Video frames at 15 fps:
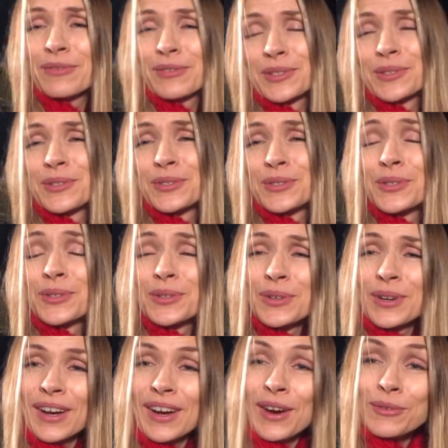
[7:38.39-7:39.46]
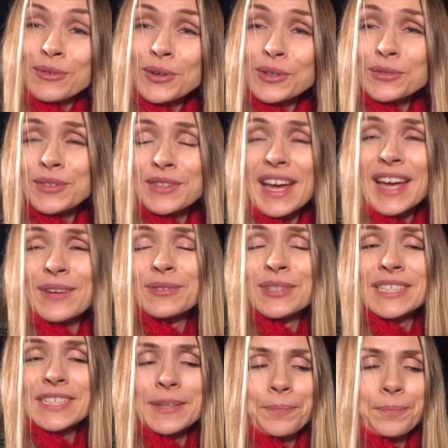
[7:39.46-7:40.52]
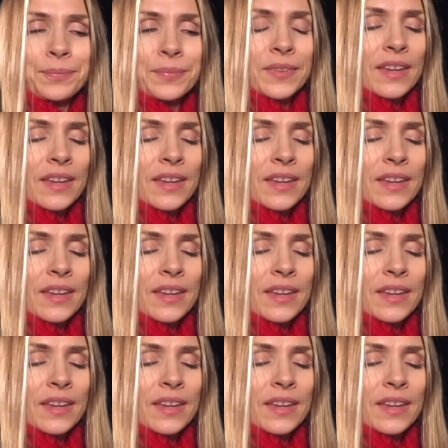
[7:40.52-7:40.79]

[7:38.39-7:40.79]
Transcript: for you to you, of course, for that reason.